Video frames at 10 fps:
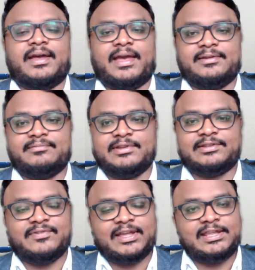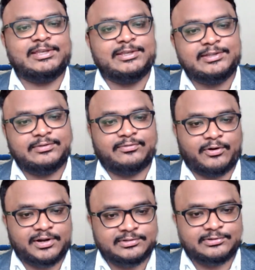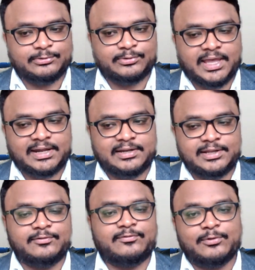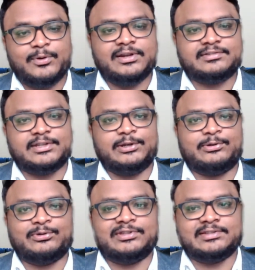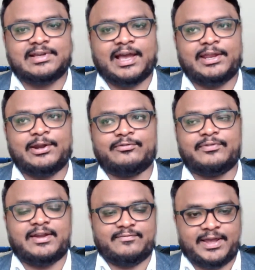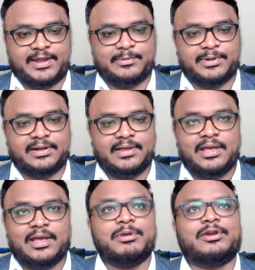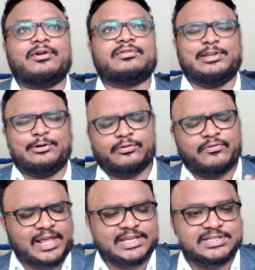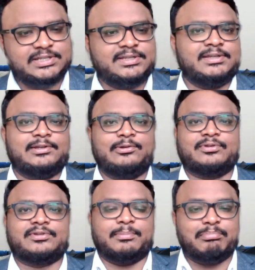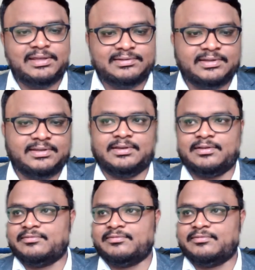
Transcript: and it's very easy for us to get influenced into this kind of environment because it looks flashy, it looks amazing.